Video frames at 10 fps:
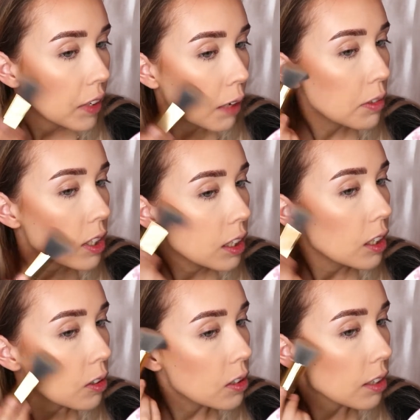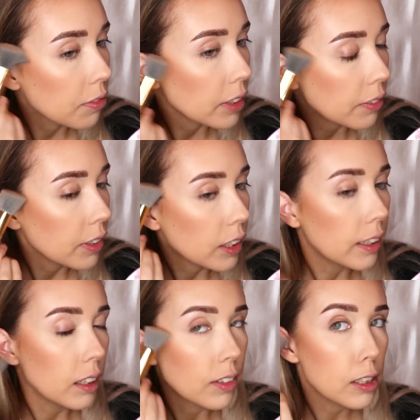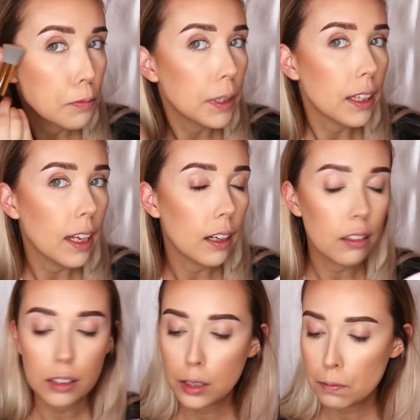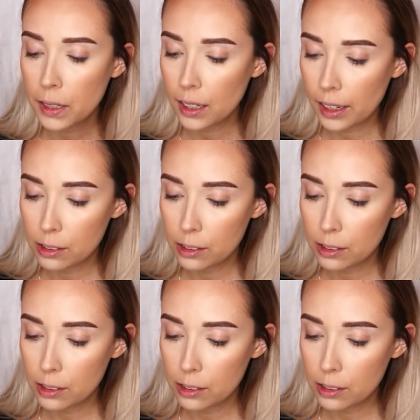I'm just going to use the fluffier end of it to blend that out a little bit.